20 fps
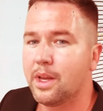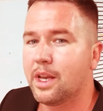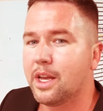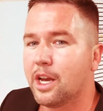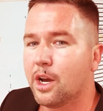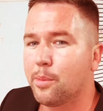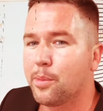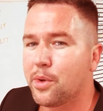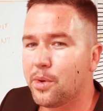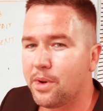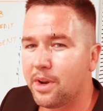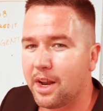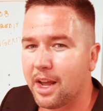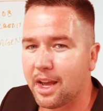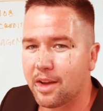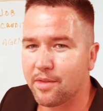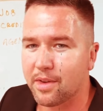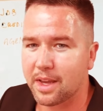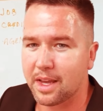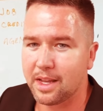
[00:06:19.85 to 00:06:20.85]
help you
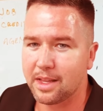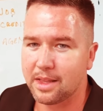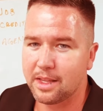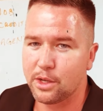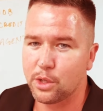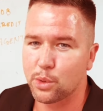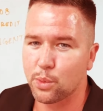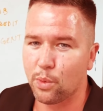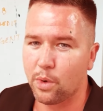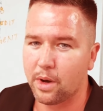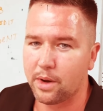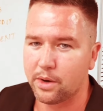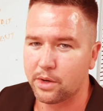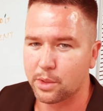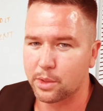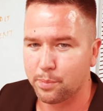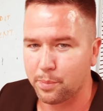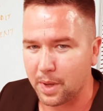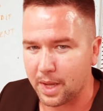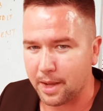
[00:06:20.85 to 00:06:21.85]
navigate these waters.
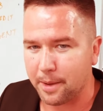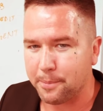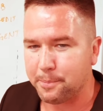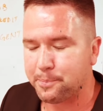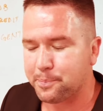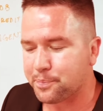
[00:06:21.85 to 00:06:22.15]
But